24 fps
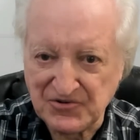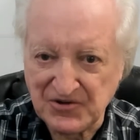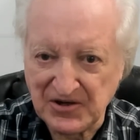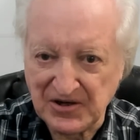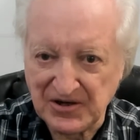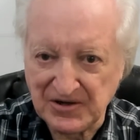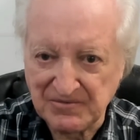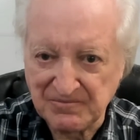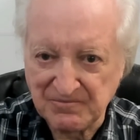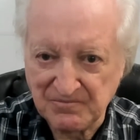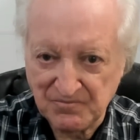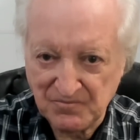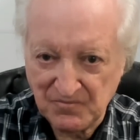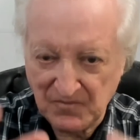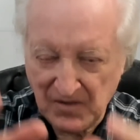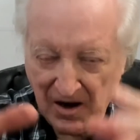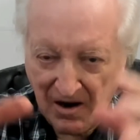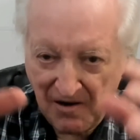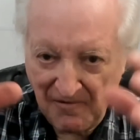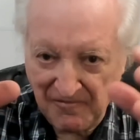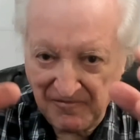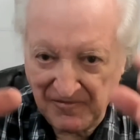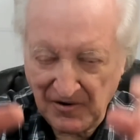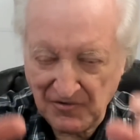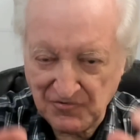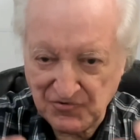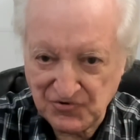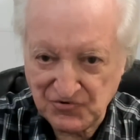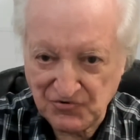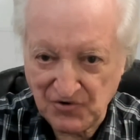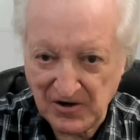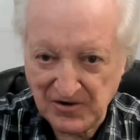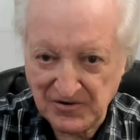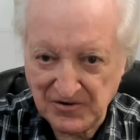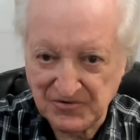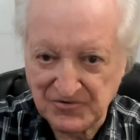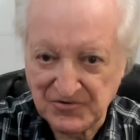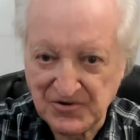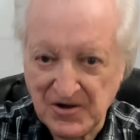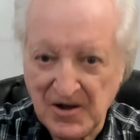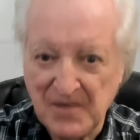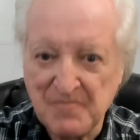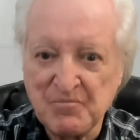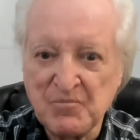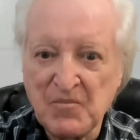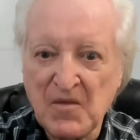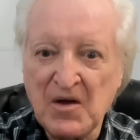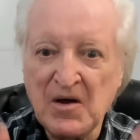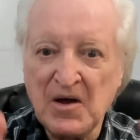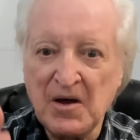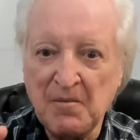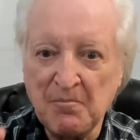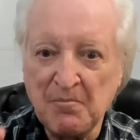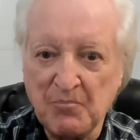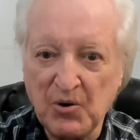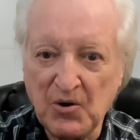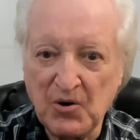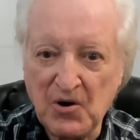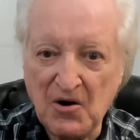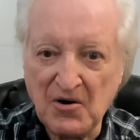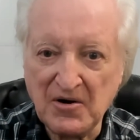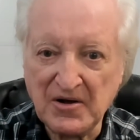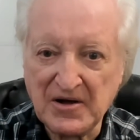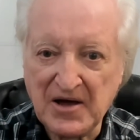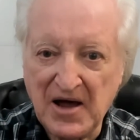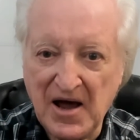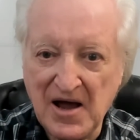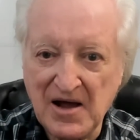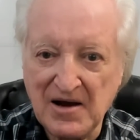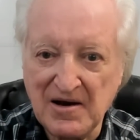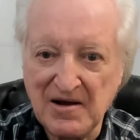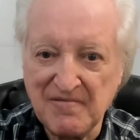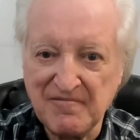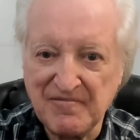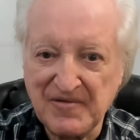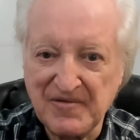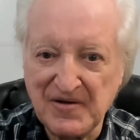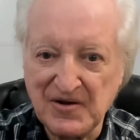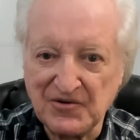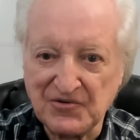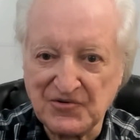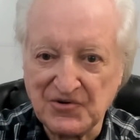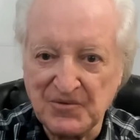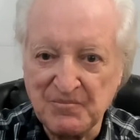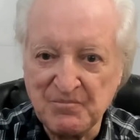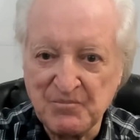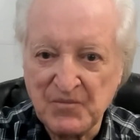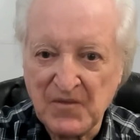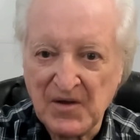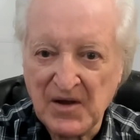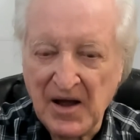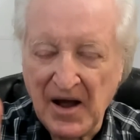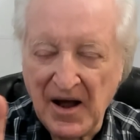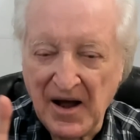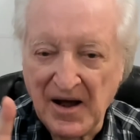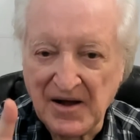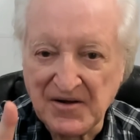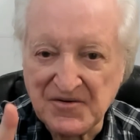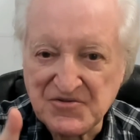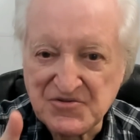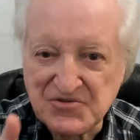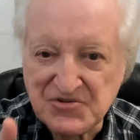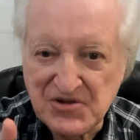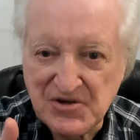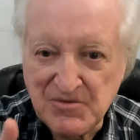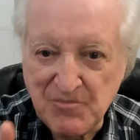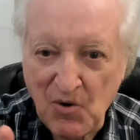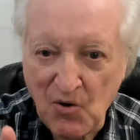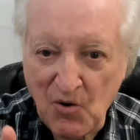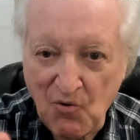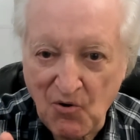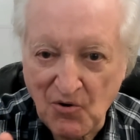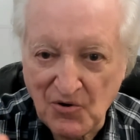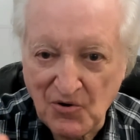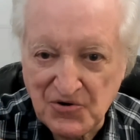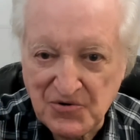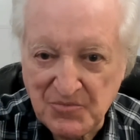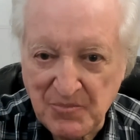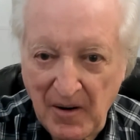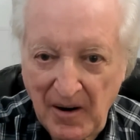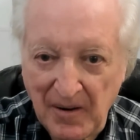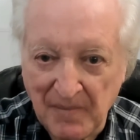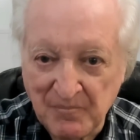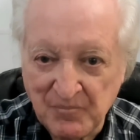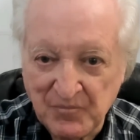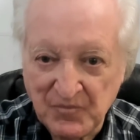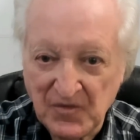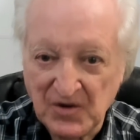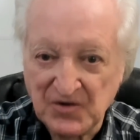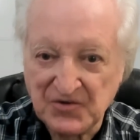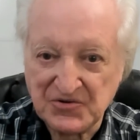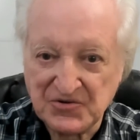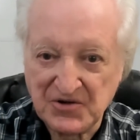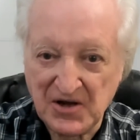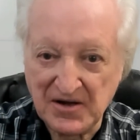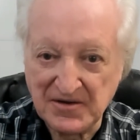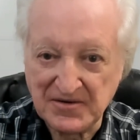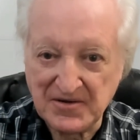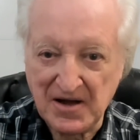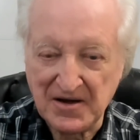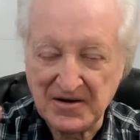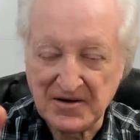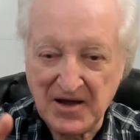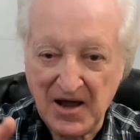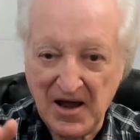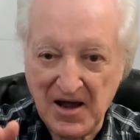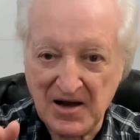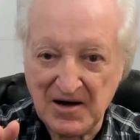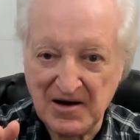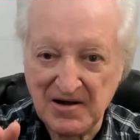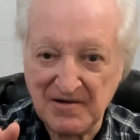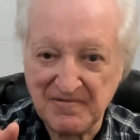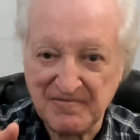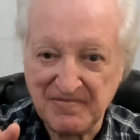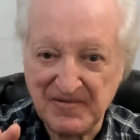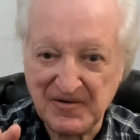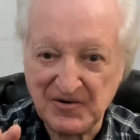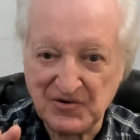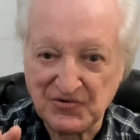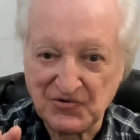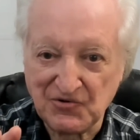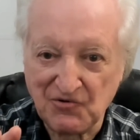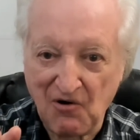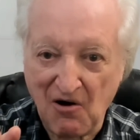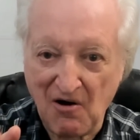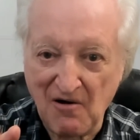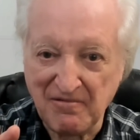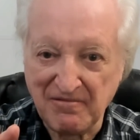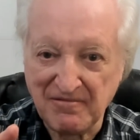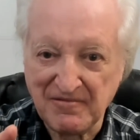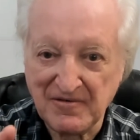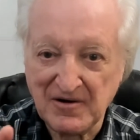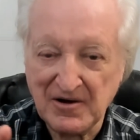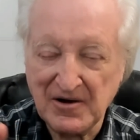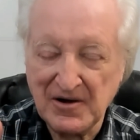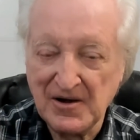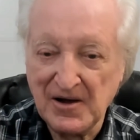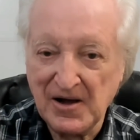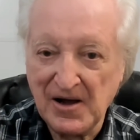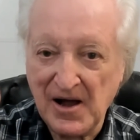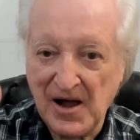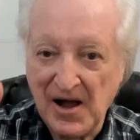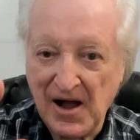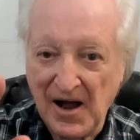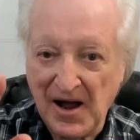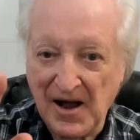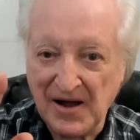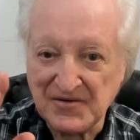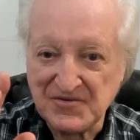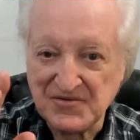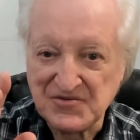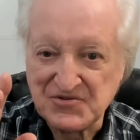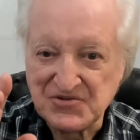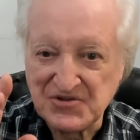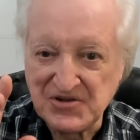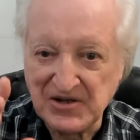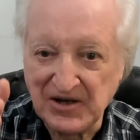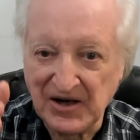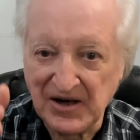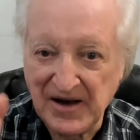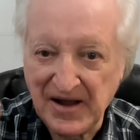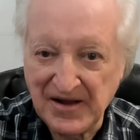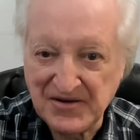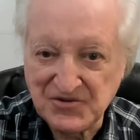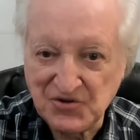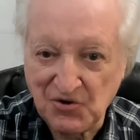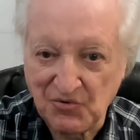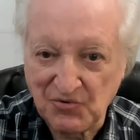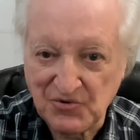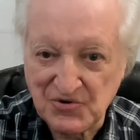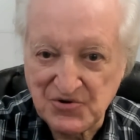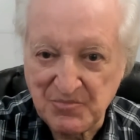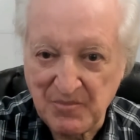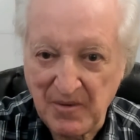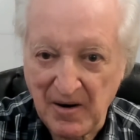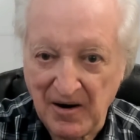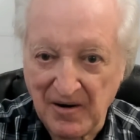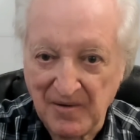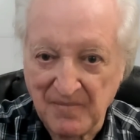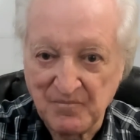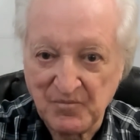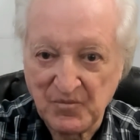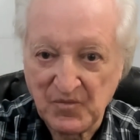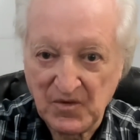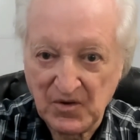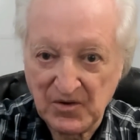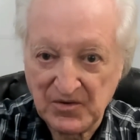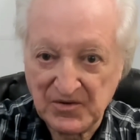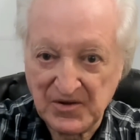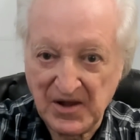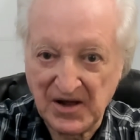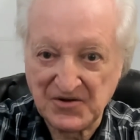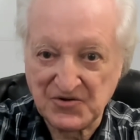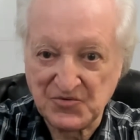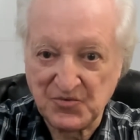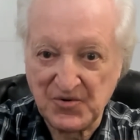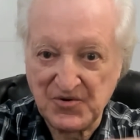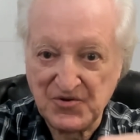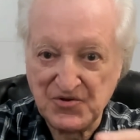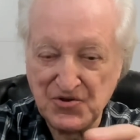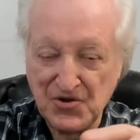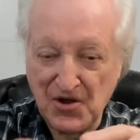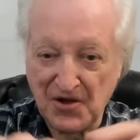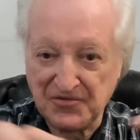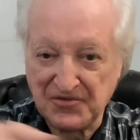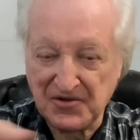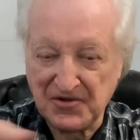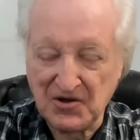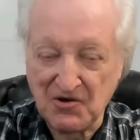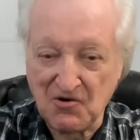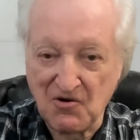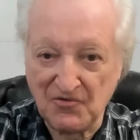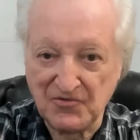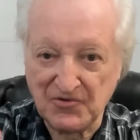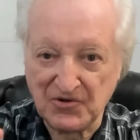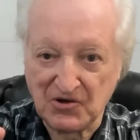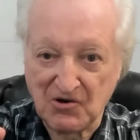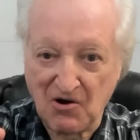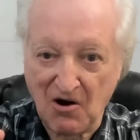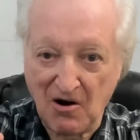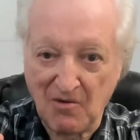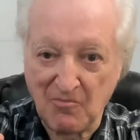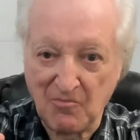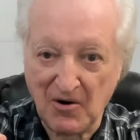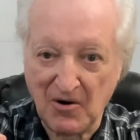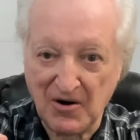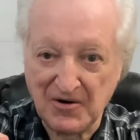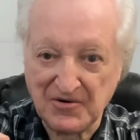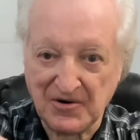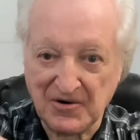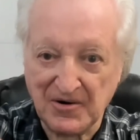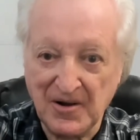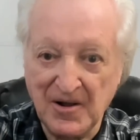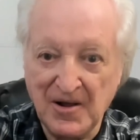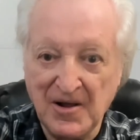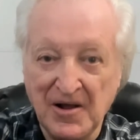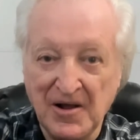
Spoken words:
in it, airflow straighteners. Put on a K&M filter and see more horsepower. Take that K&M filter off and see less horsepower. That's with nothing on the carburetor,